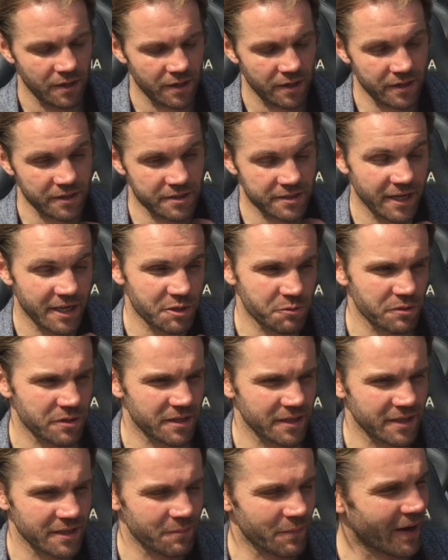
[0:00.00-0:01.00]
He's desperate
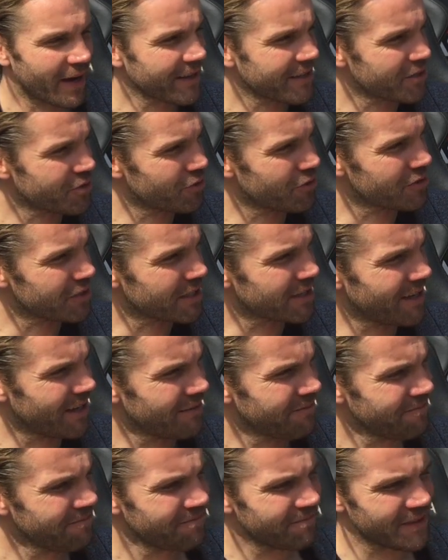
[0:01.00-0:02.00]
to get back as soon as he
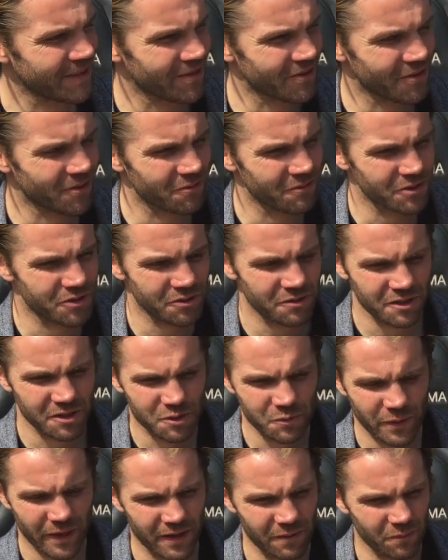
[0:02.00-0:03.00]
can, you know, which you'd
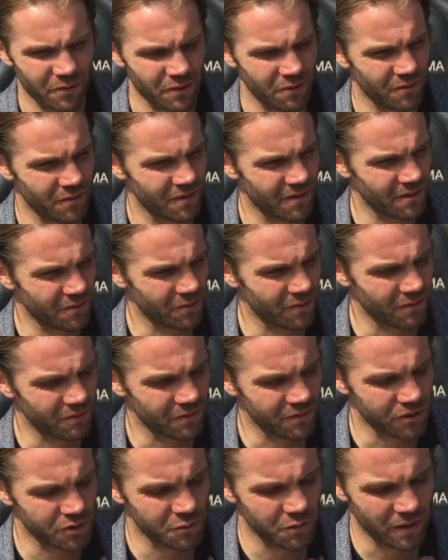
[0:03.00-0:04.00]
expect, but
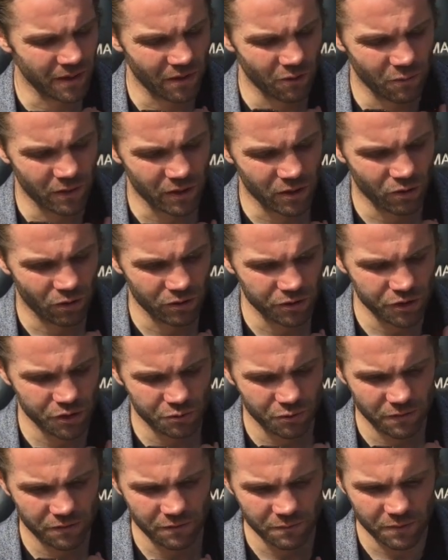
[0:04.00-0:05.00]
we've just been a little bit
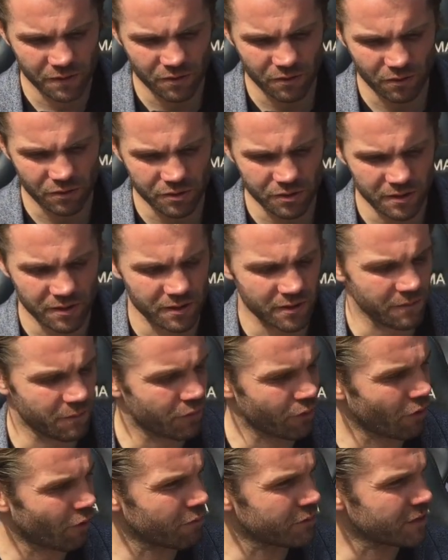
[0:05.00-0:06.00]
cautious with him because of the
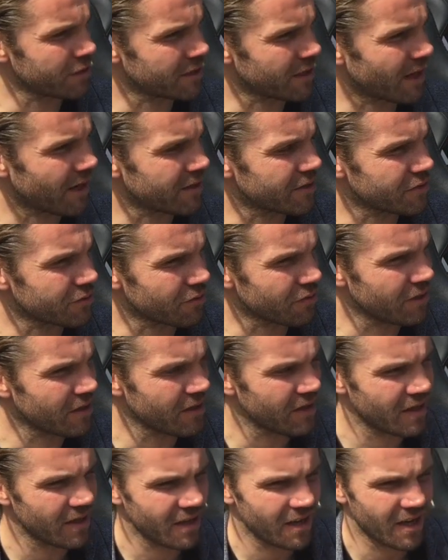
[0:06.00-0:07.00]
problems he's had, so
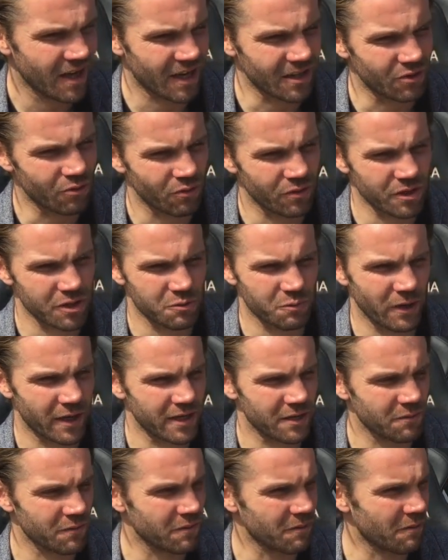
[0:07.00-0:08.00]
I don't
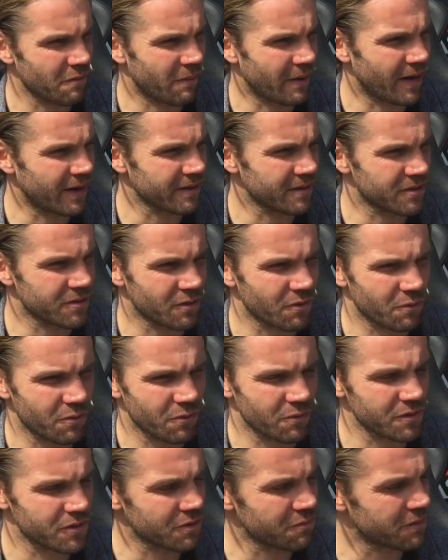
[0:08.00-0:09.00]
expect him to be back until
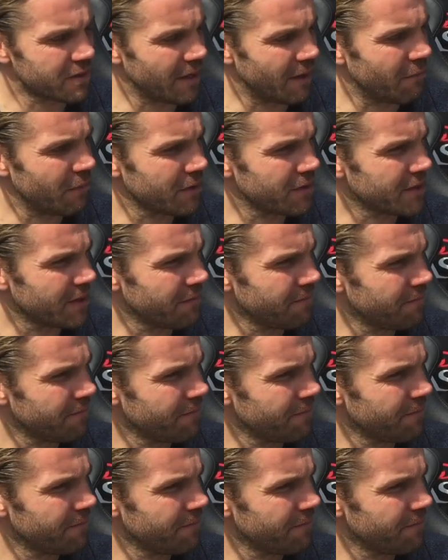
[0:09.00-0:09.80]
probably September time.